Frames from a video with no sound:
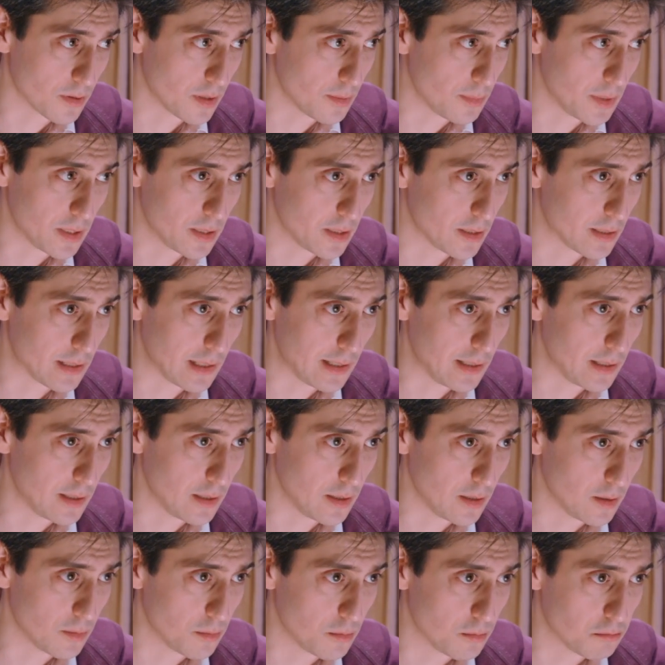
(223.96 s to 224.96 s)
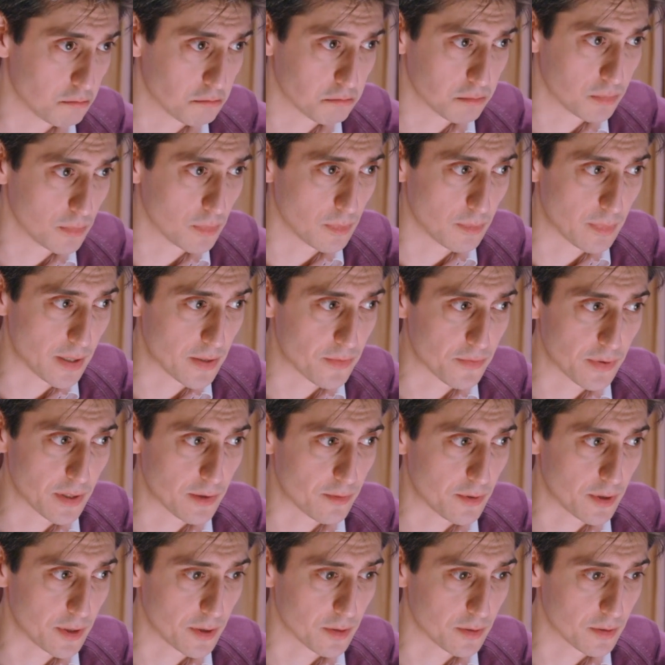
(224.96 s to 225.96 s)
immediately my
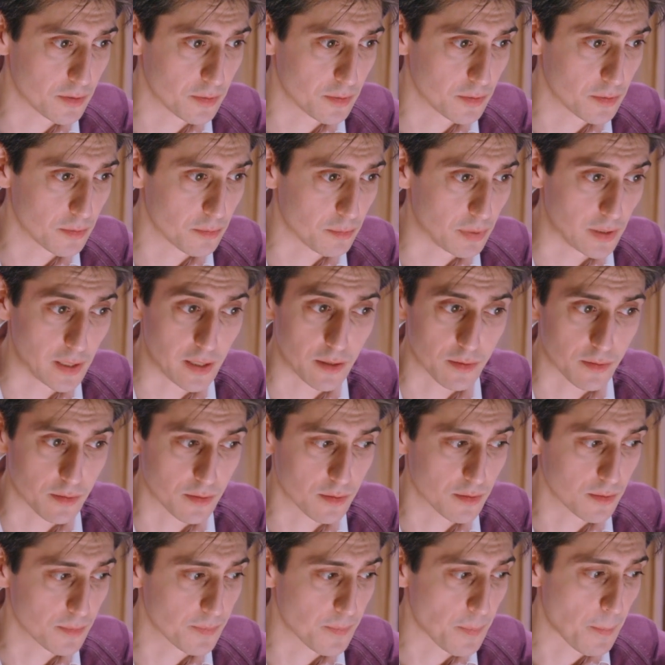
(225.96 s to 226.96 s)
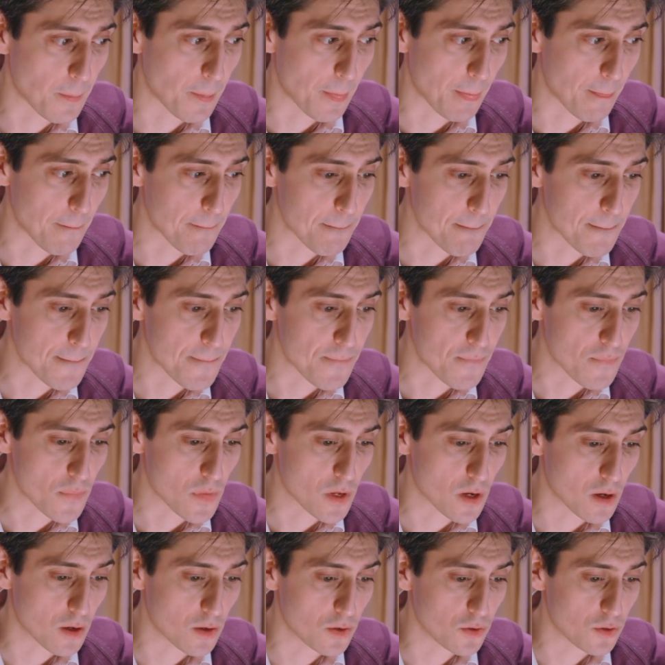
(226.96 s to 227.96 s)
favorite place,
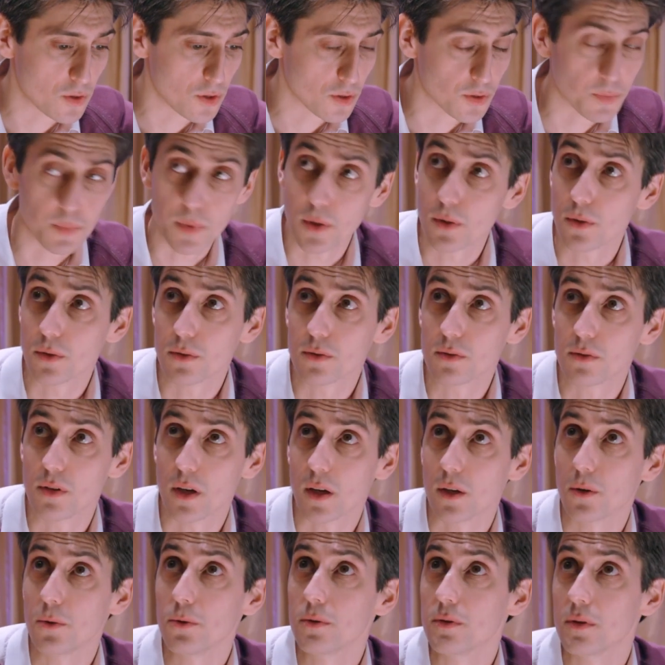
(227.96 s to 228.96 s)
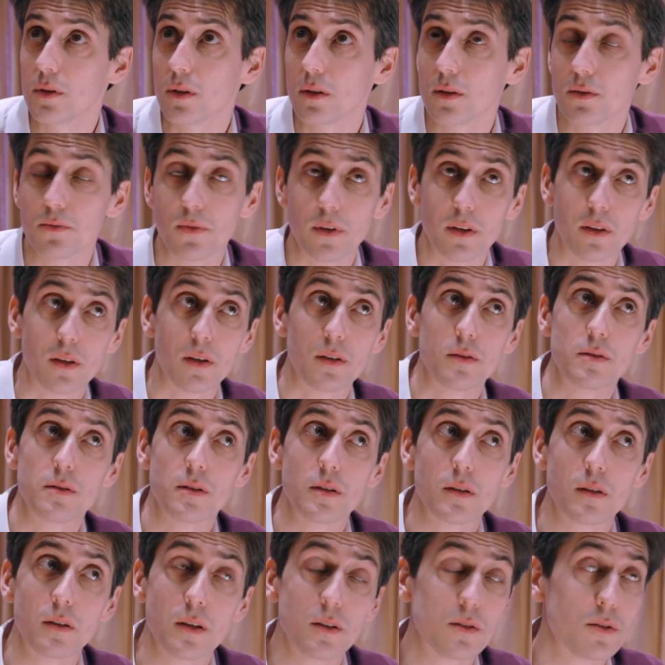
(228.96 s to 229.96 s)
just because the acoustic is
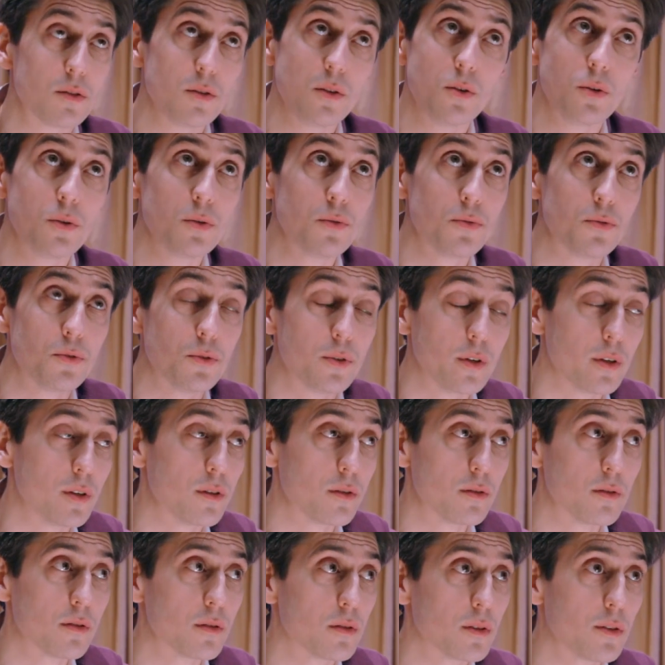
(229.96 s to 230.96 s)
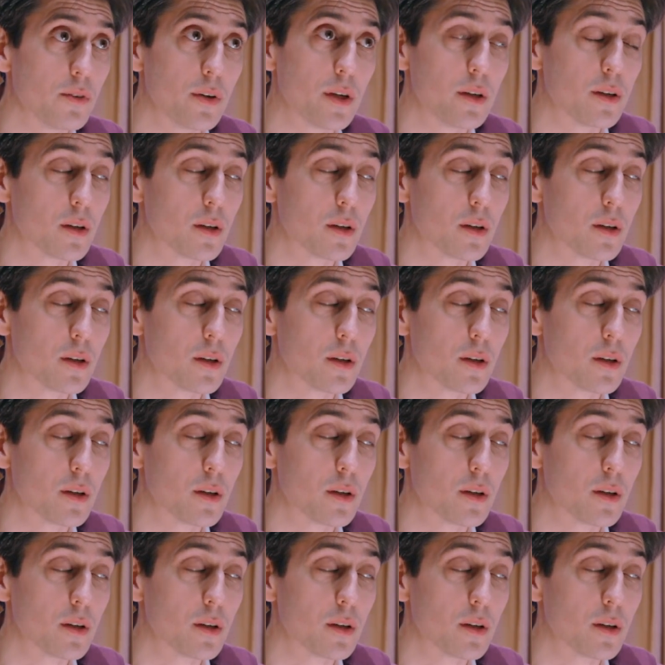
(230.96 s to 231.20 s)
fantastic. It's known for its great